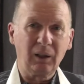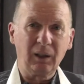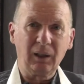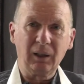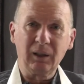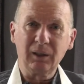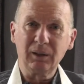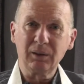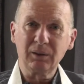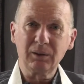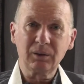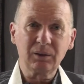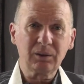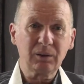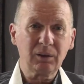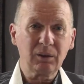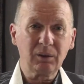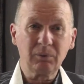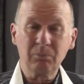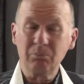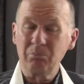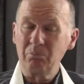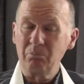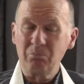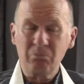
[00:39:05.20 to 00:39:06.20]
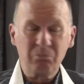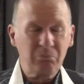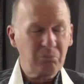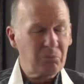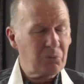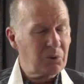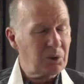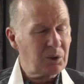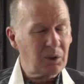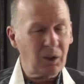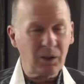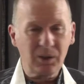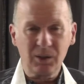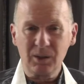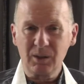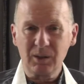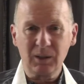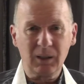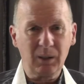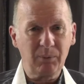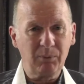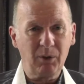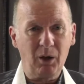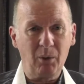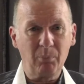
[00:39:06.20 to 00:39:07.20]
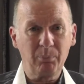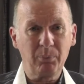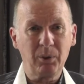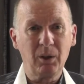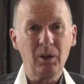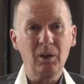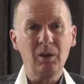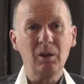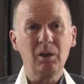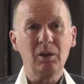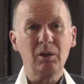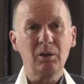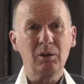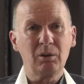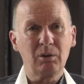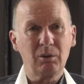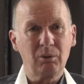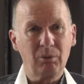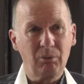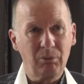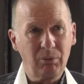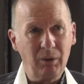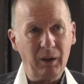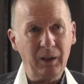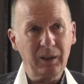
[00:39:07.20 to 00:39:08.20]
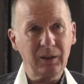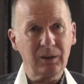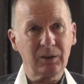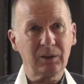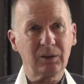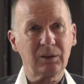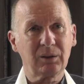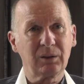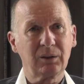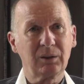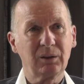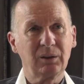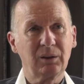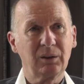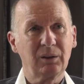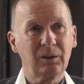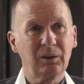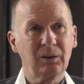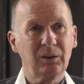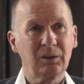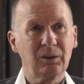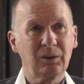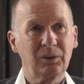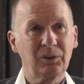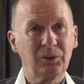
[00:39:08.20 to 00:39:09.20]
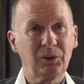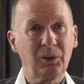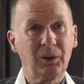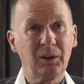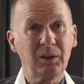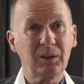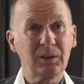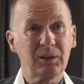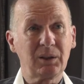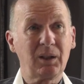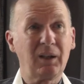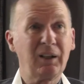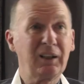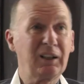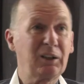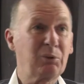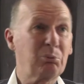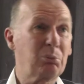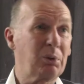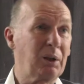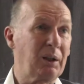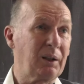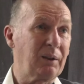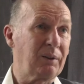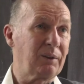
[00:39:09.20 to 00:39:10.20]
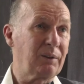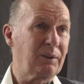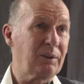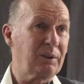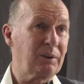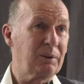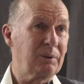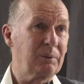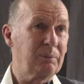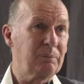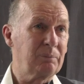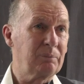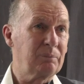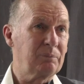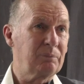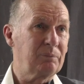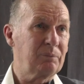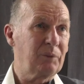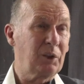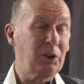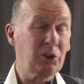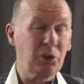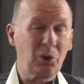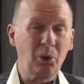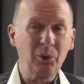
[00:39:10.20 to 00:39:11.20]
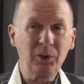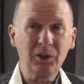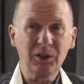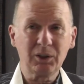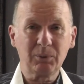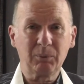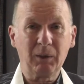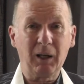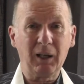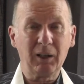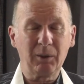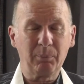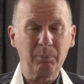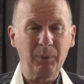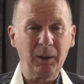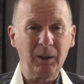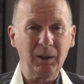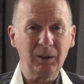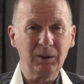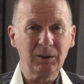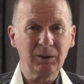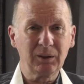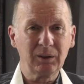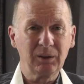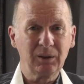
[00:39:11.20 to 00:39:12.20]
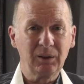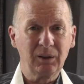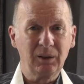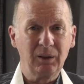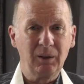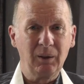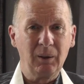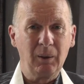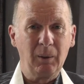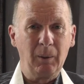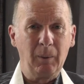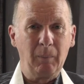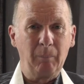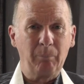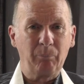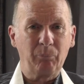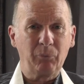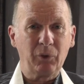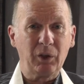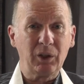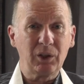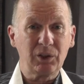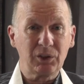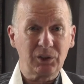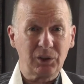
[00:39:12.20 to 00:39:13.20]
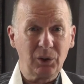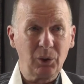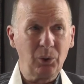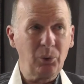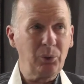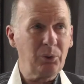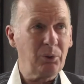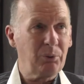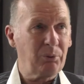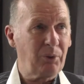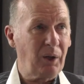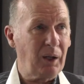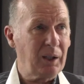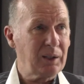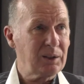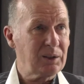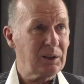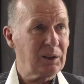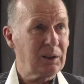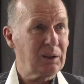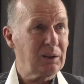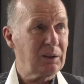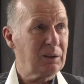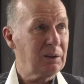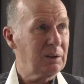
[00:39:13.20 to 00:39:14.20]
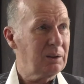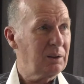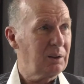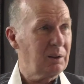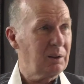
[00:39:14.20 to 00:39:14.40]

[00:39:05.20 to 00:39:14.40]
and uh, doesn't give up right till his dying breath. He's on his deathbed. He's still revising,